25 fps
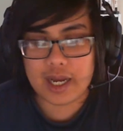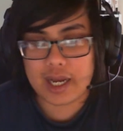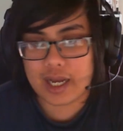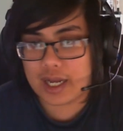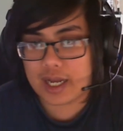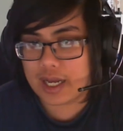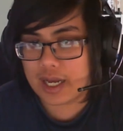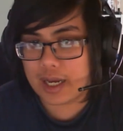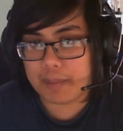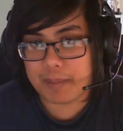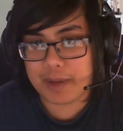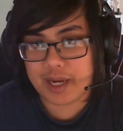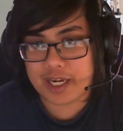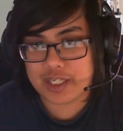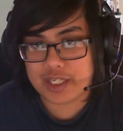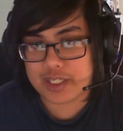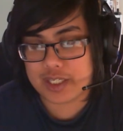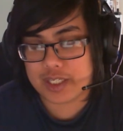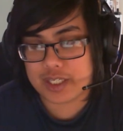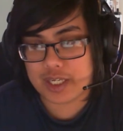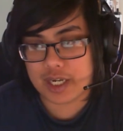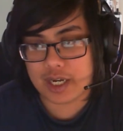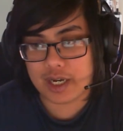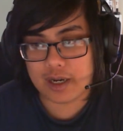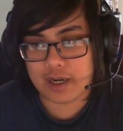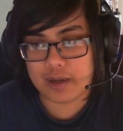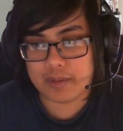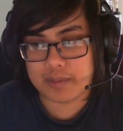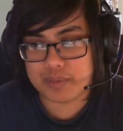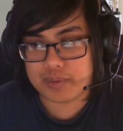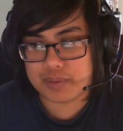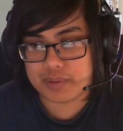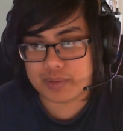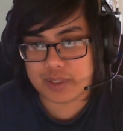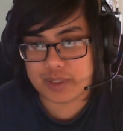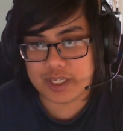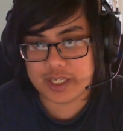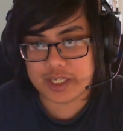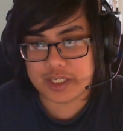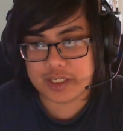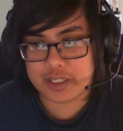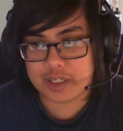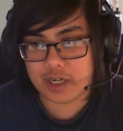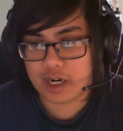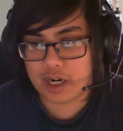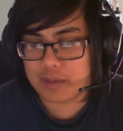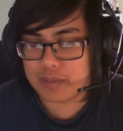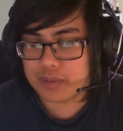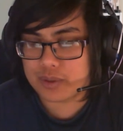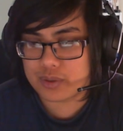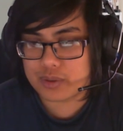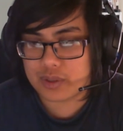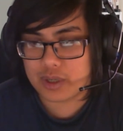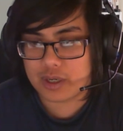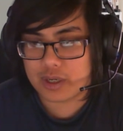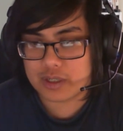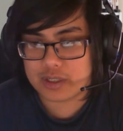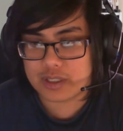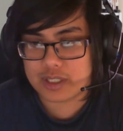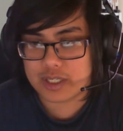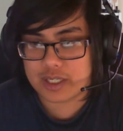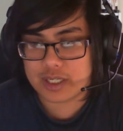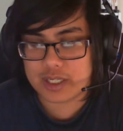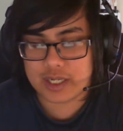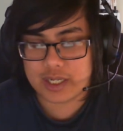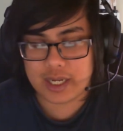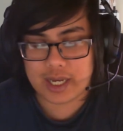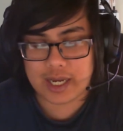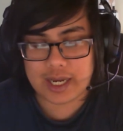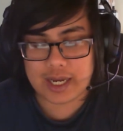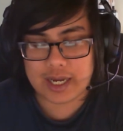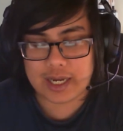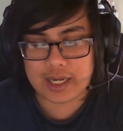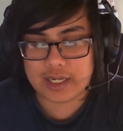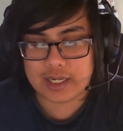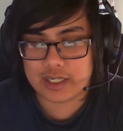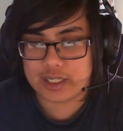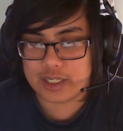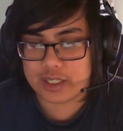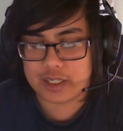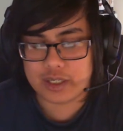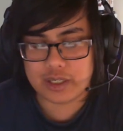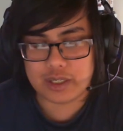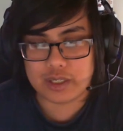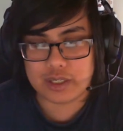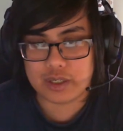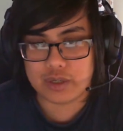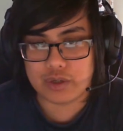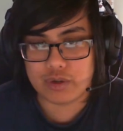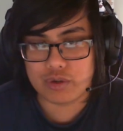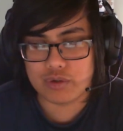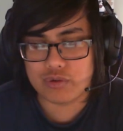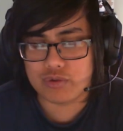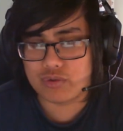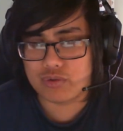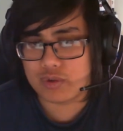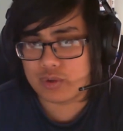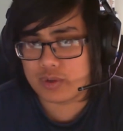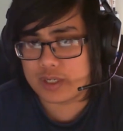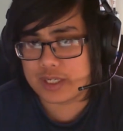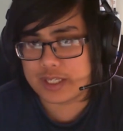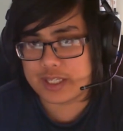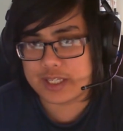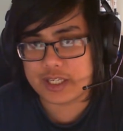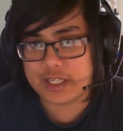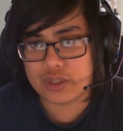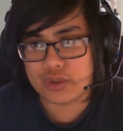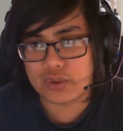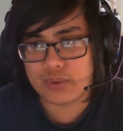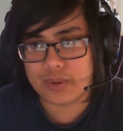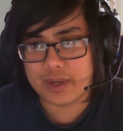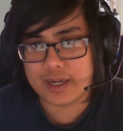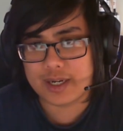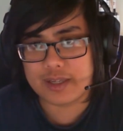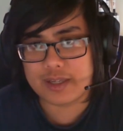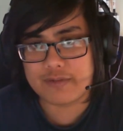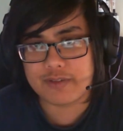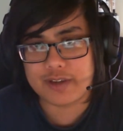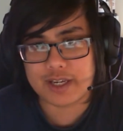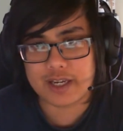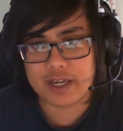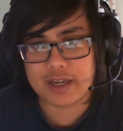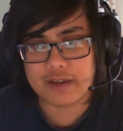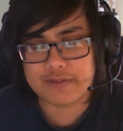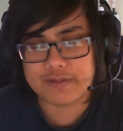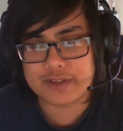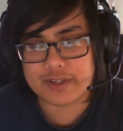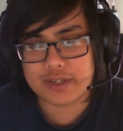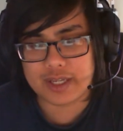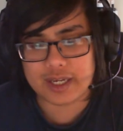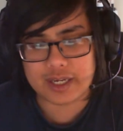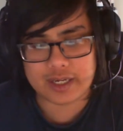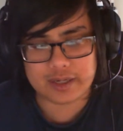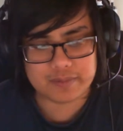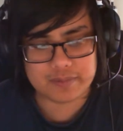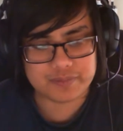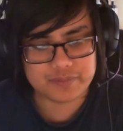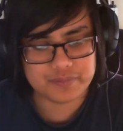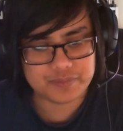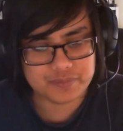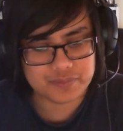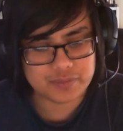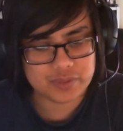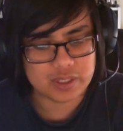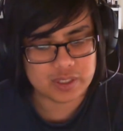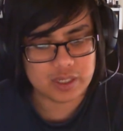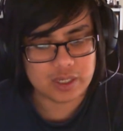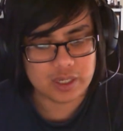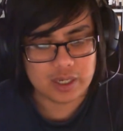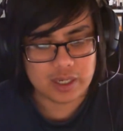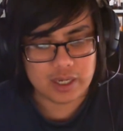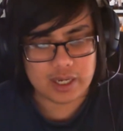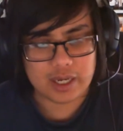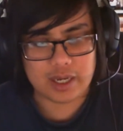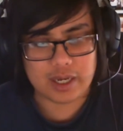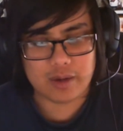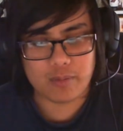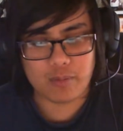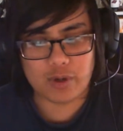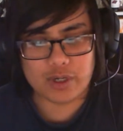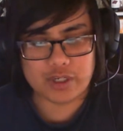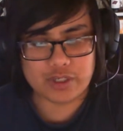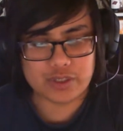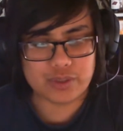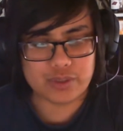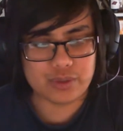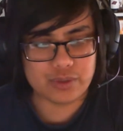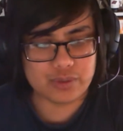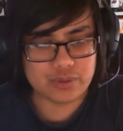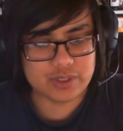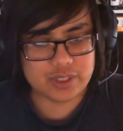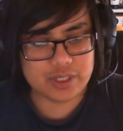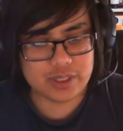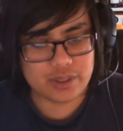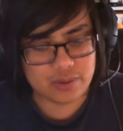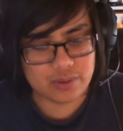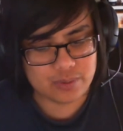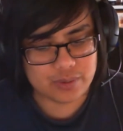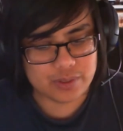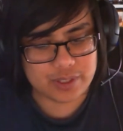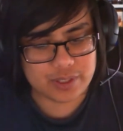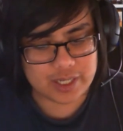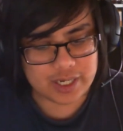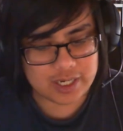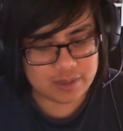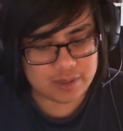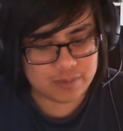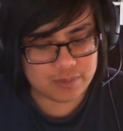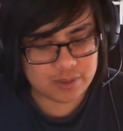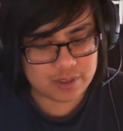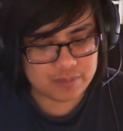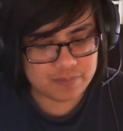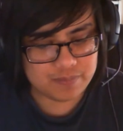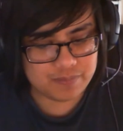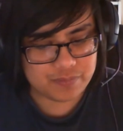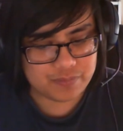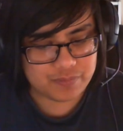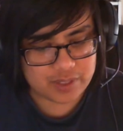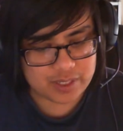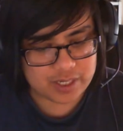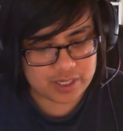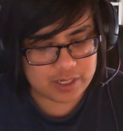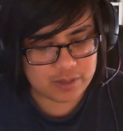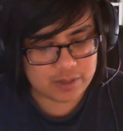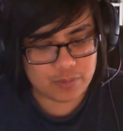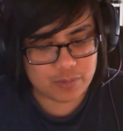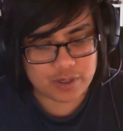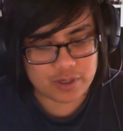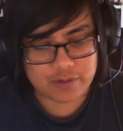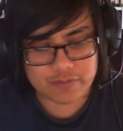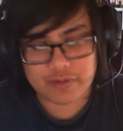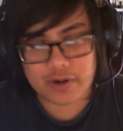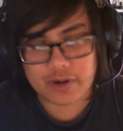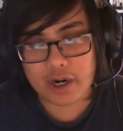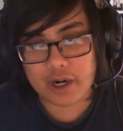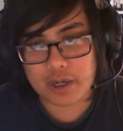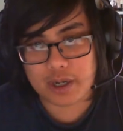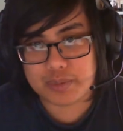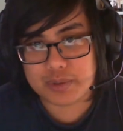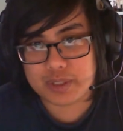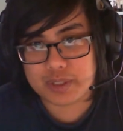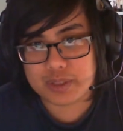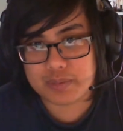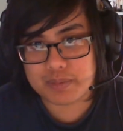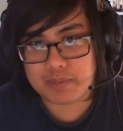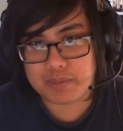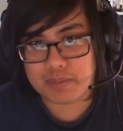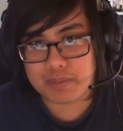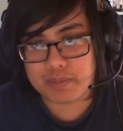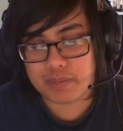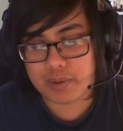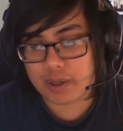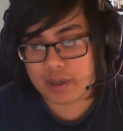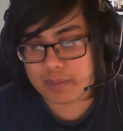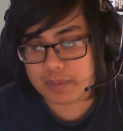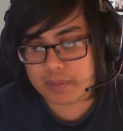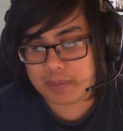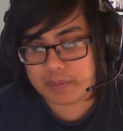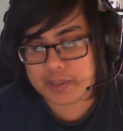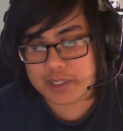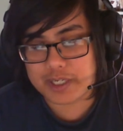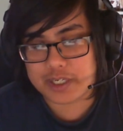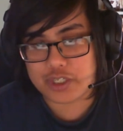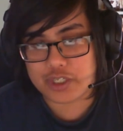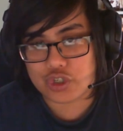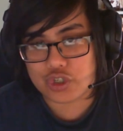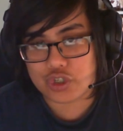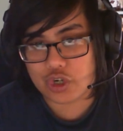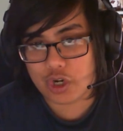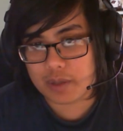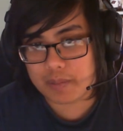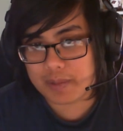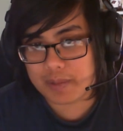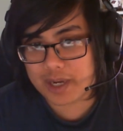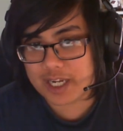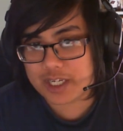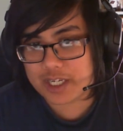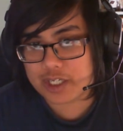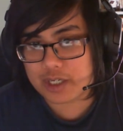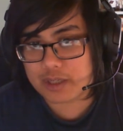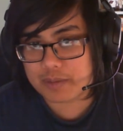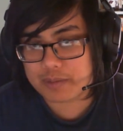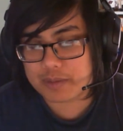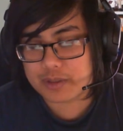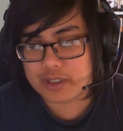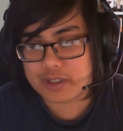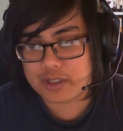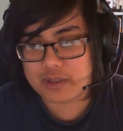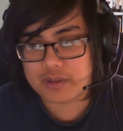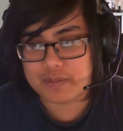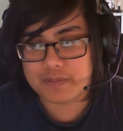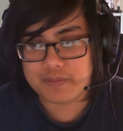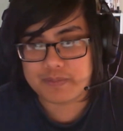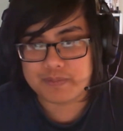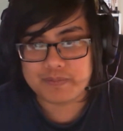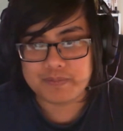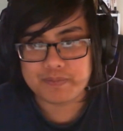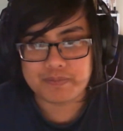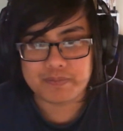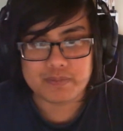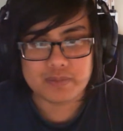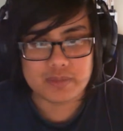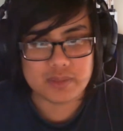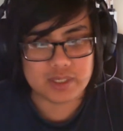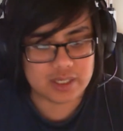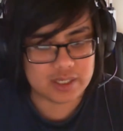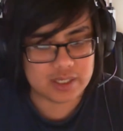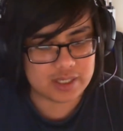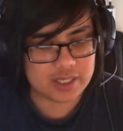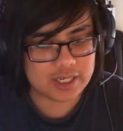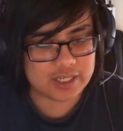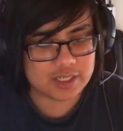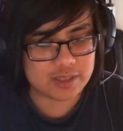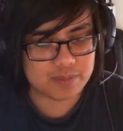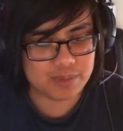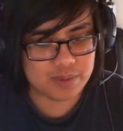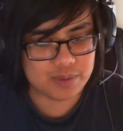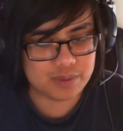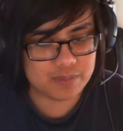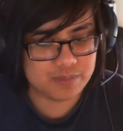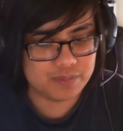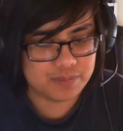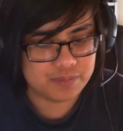I managed to set up the Garbotoxin, and he couldn't really do anything after that. 1-2-0 in that one. One of Garb's probably strong matchups, the Deciplume.